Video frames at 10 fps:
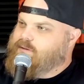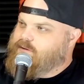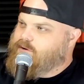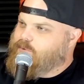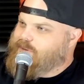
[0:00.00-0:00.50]

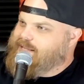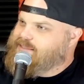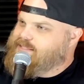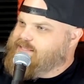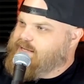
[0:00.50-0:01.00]
you know, we
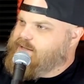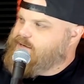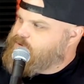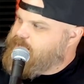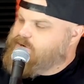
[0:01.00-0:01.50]
get this like
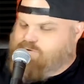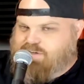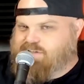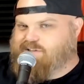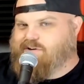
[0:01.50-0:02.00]
in, in
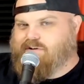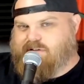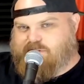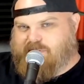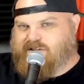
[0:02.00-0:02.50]
Christian
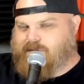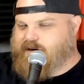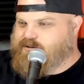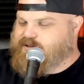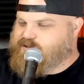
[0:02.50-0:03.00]
circles, especially
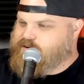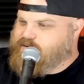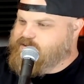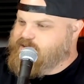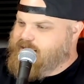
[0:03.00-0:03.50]
ministry
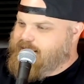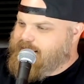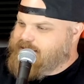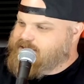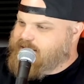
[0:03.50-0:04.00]
circles.
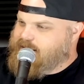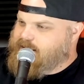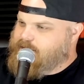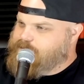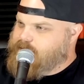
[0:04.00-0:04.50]
It's
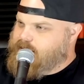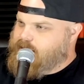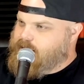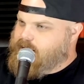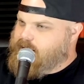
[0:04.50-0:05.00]
like,
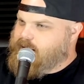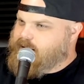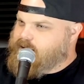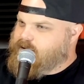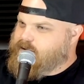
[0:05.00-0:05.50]

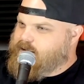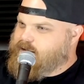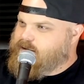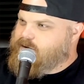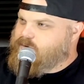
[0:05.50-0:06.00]
like
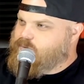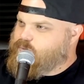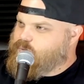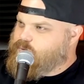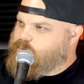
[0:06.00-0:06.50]

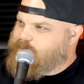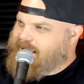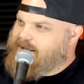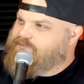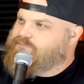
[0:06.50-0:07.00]

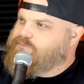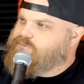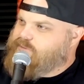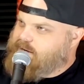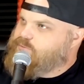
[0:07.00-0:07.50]
we have
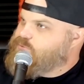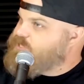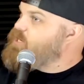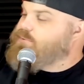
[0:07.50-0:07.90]
like just